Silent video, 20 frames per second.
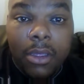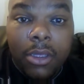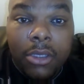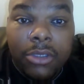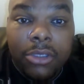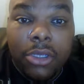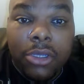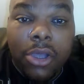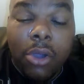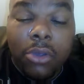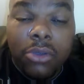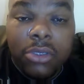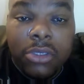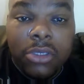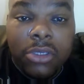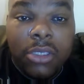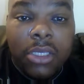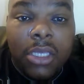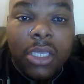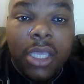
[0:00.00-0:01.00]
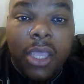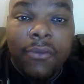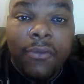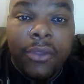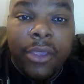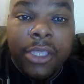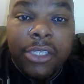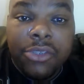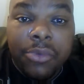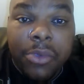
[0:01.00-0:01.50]
So coaches, if
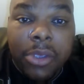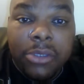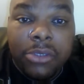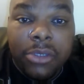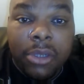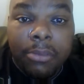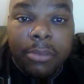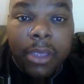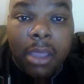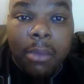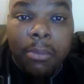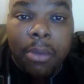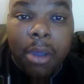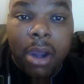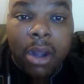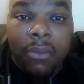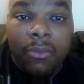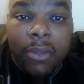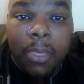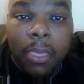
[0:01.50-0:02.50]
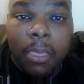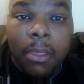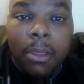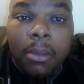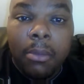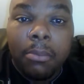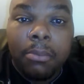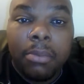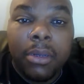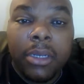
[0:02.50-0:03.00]
you're interested in being part of it,
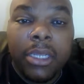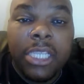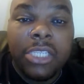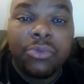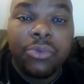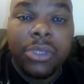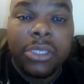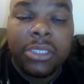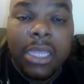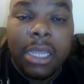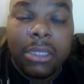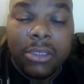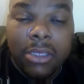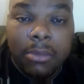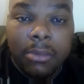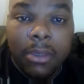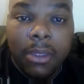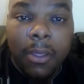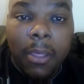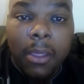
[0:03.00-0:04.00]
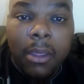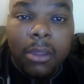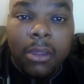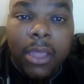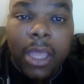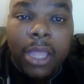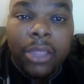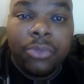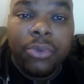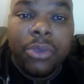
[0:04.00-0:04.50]
please reach out to me
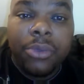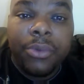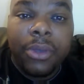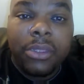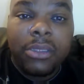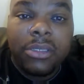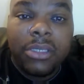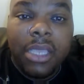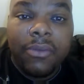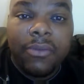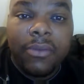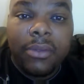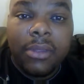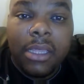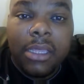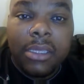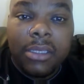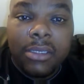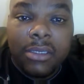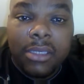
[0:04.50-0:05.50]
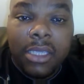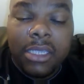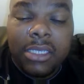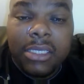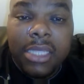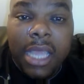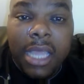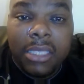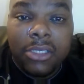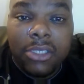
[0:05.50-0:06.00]
at
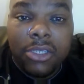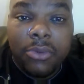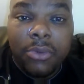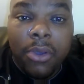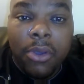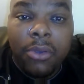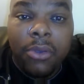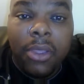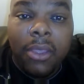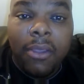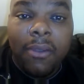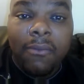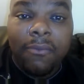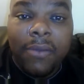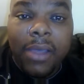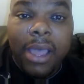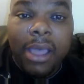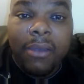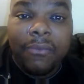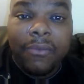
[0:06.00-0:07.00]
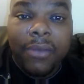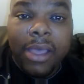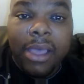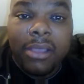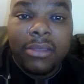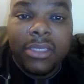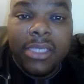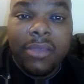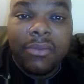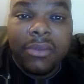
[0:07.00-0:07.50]

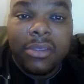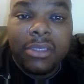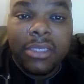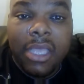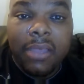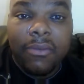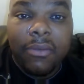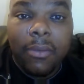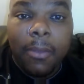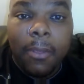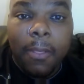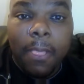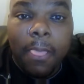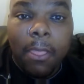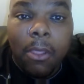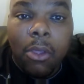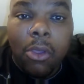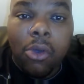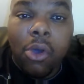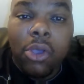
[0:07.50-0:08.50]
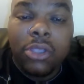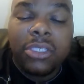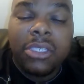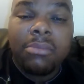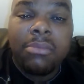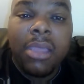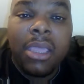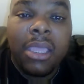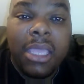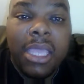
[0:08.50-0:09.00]
317-690-5577 or
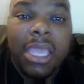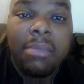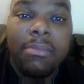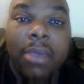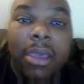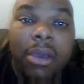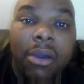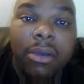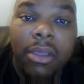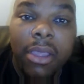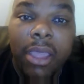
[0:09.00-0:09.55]
send me an email